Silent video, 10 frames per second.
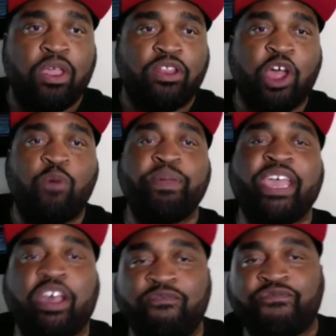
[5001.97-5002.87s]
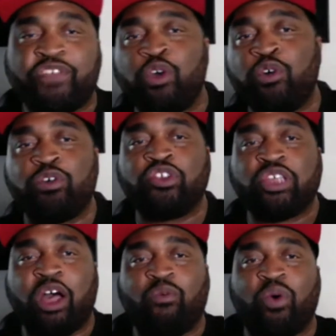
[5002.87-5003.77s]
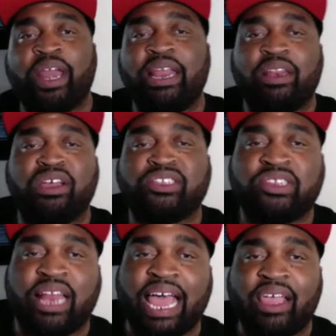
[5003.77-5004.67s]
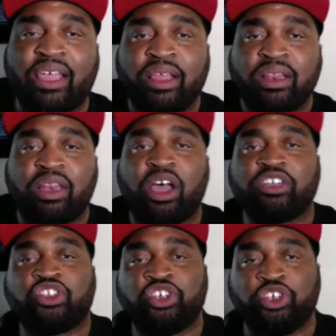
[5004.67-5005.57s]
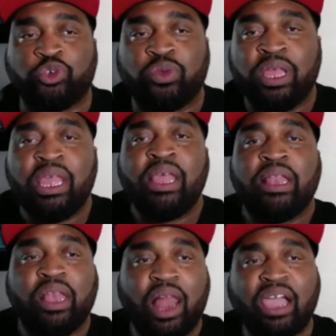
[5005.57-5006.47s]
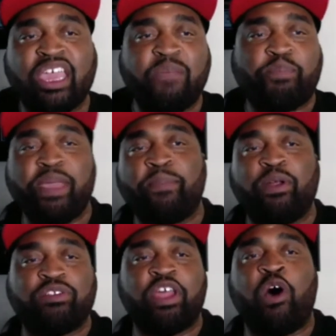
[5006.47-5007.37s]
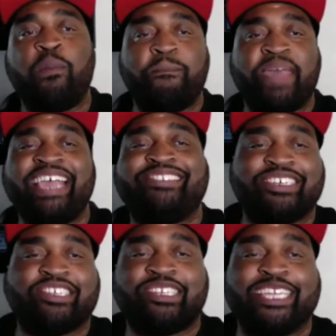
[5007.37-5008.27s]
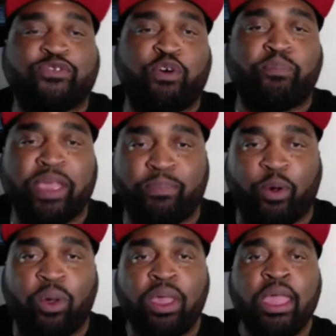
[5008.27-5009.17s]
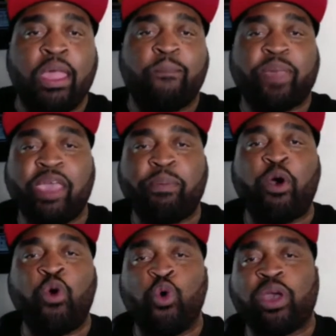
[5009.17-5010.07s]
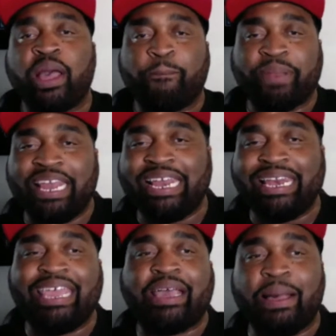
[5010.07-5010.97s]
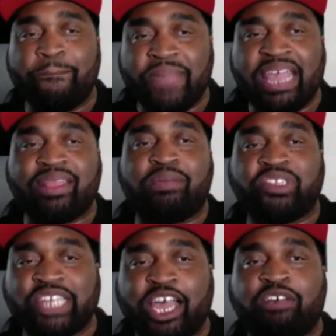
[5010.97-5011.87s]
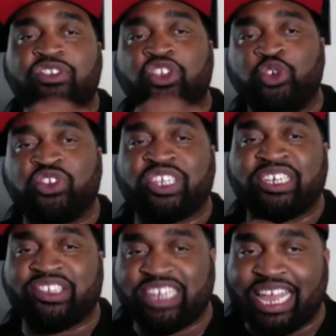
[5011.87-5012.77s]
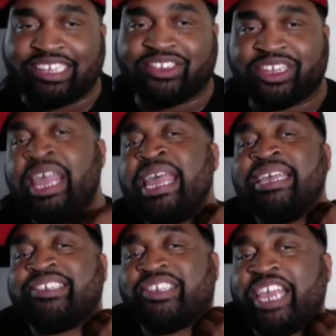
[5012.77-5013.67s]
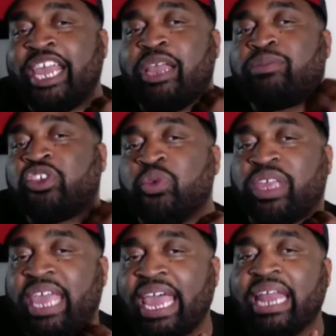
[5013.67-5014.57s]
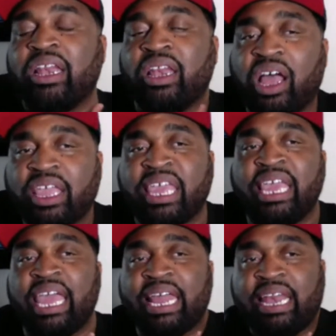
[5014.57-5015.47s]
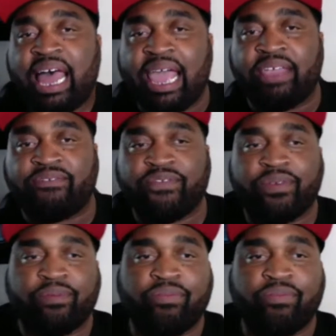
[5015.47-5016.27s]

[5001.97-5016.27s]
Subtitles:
Don't be confused of what it looks like luck to you. Lucky people don't make successful people. People who completely commit themselves to success seem to get lucky in life.